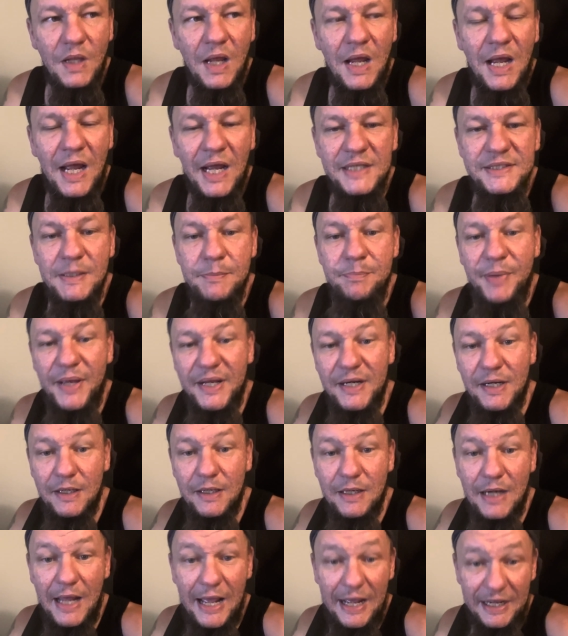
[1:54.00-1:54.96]
I depend
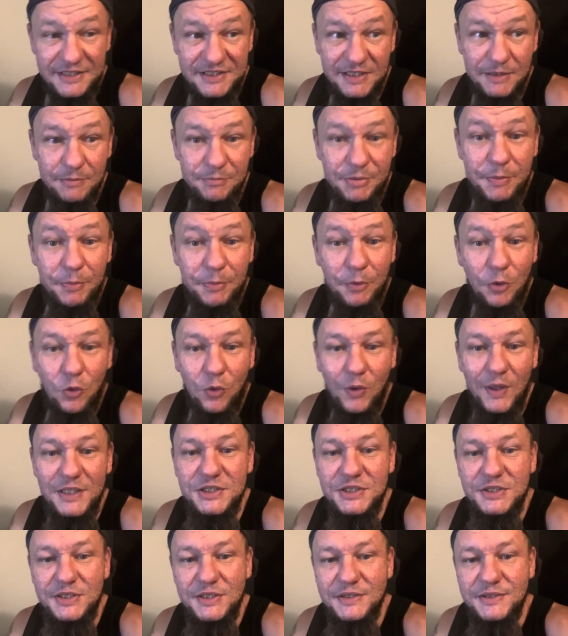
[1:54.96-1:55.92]
on asking people
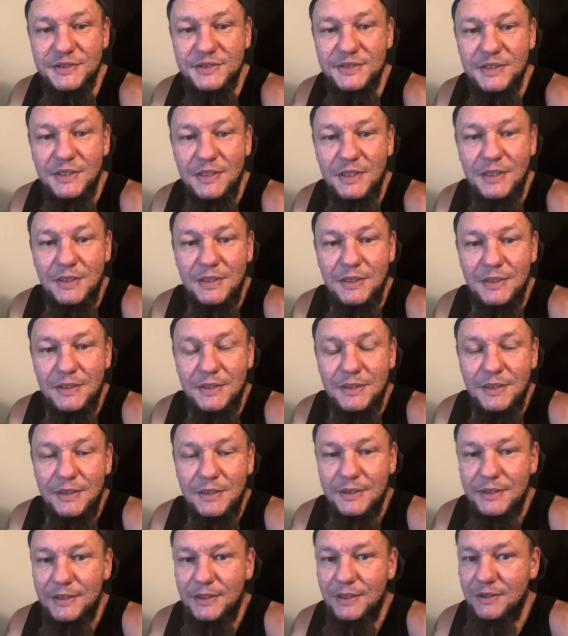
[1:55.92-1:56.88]
questions.
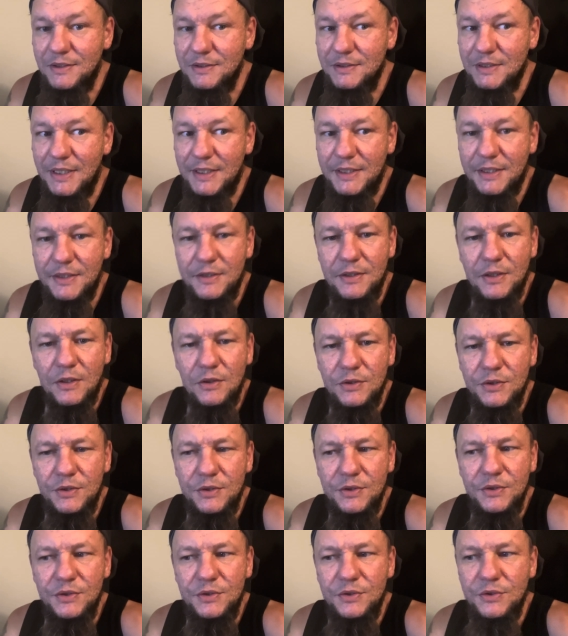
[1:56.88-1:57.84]
You know, like you know, you
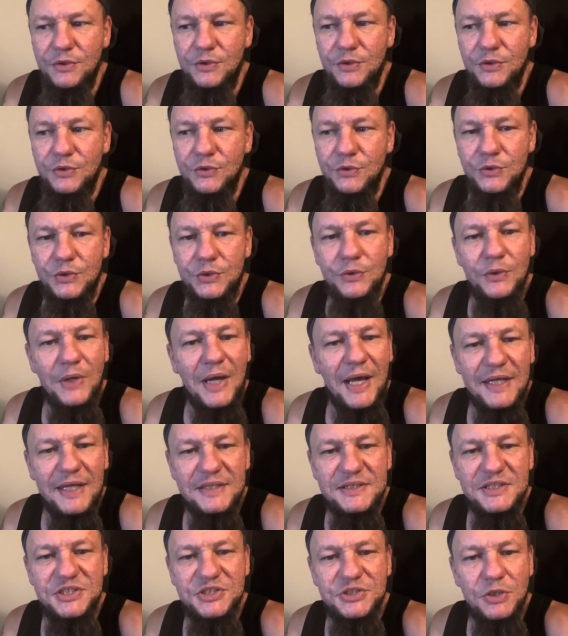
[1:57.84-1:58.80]
you you
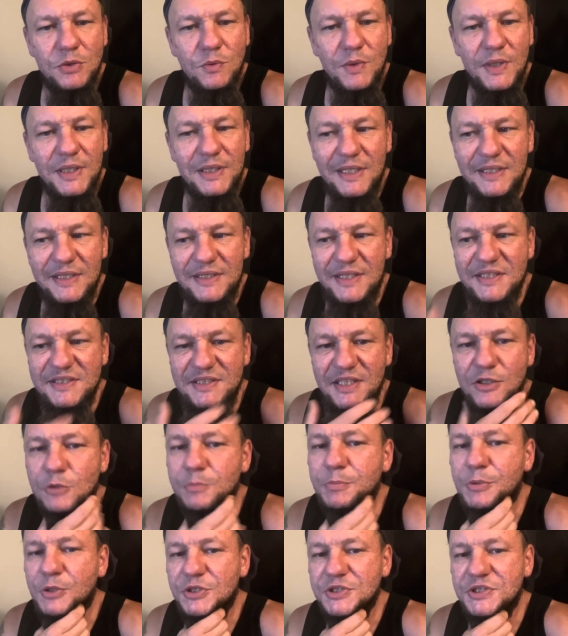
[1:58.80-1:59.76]
act a certain way that that's not
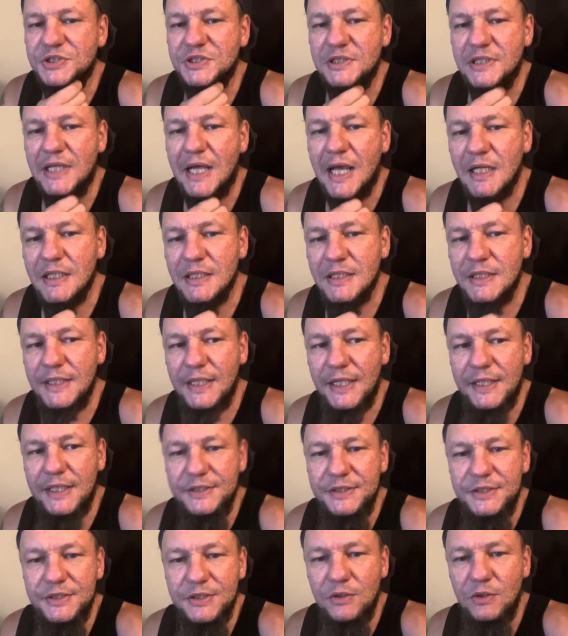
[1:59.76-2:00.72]
your personality,
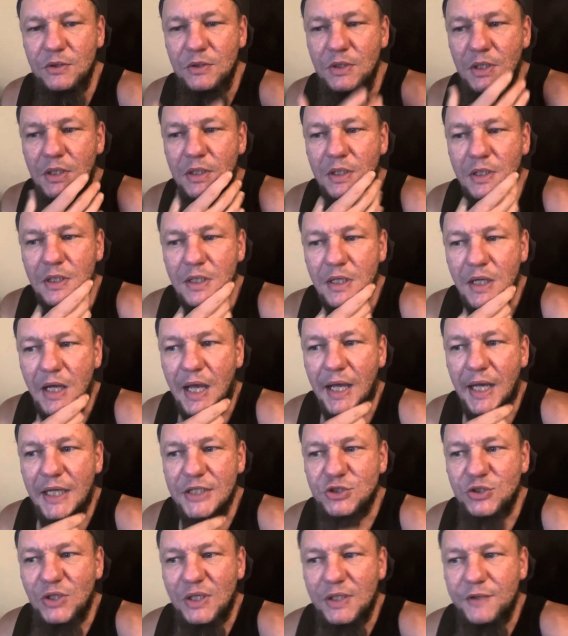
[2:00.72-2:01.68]
and you know, I,
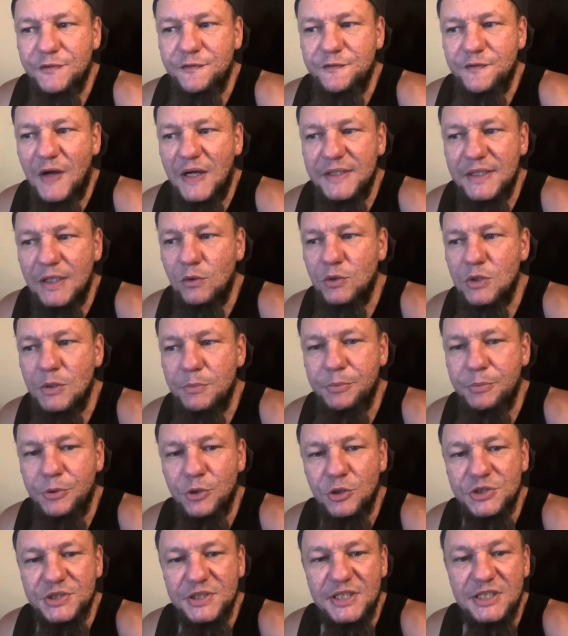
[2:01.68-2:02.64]
I try to find out who the
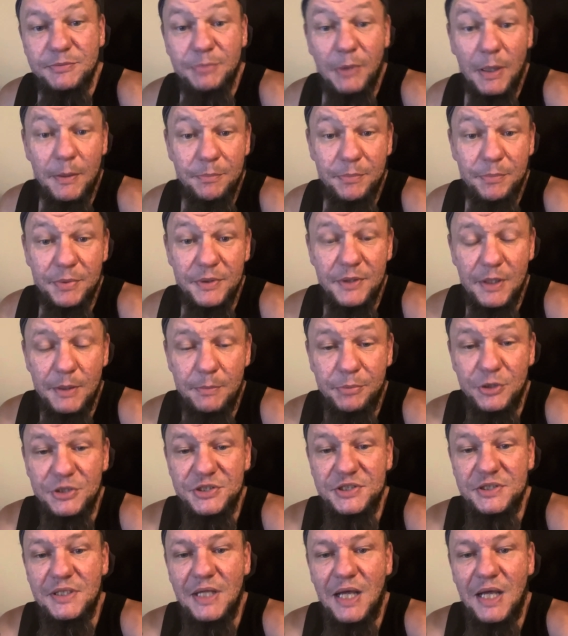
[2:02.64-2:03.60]
person is by their
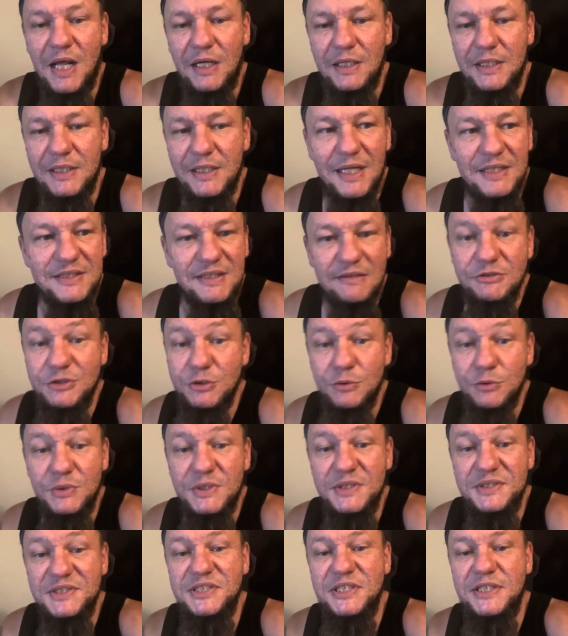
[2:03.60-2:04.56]
personality. A lot of times you
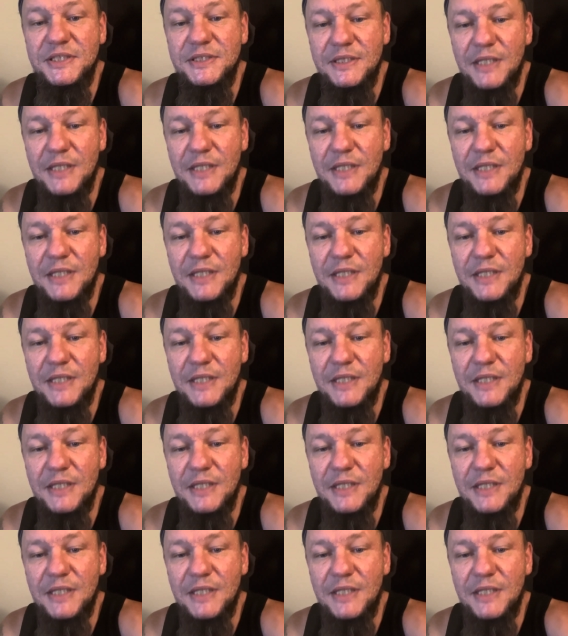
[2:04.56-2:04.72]
wouldn't see